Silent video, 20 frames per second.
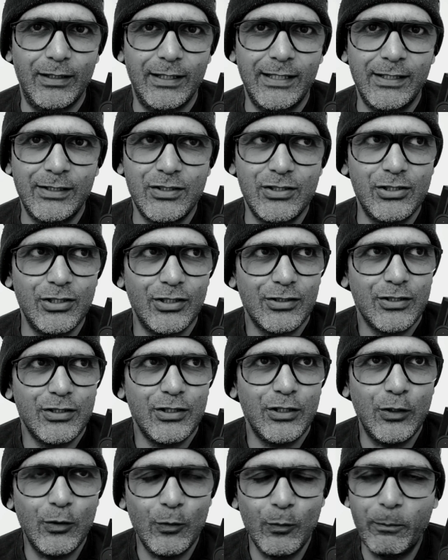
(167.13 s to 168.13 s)
It's just
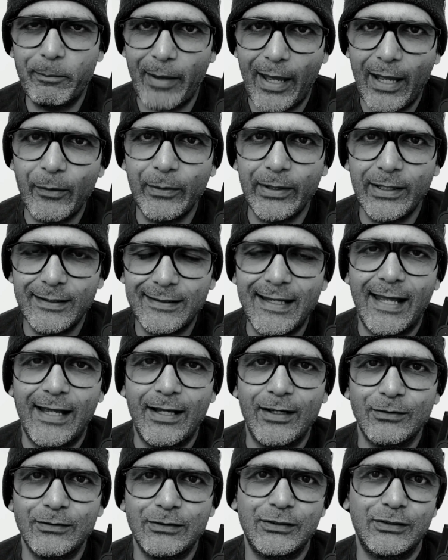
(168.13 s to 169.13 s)
you bowing
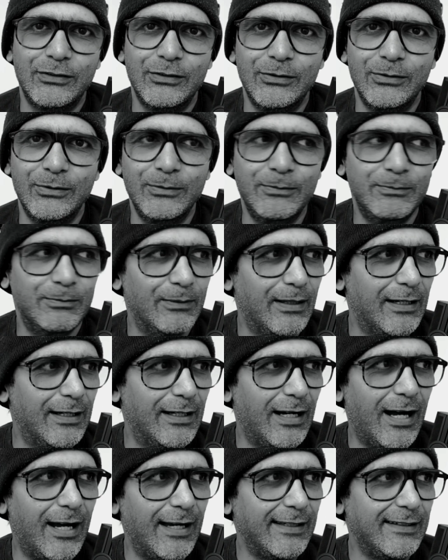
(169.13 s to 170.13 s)
down to
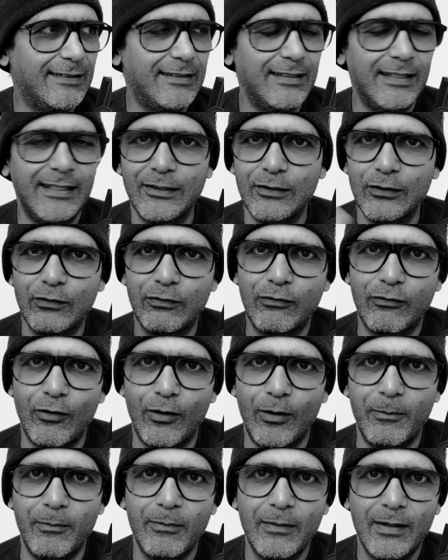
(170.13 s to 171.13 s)
ideas
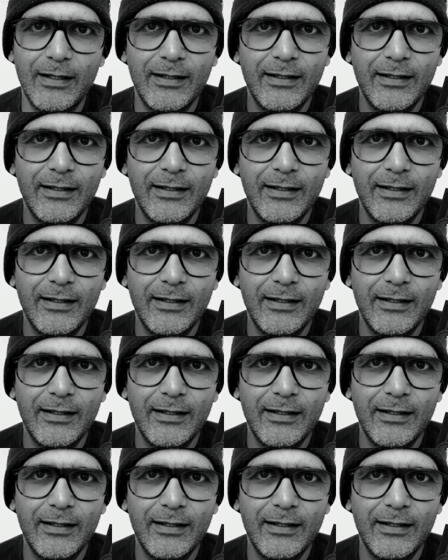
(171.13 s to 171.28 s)
from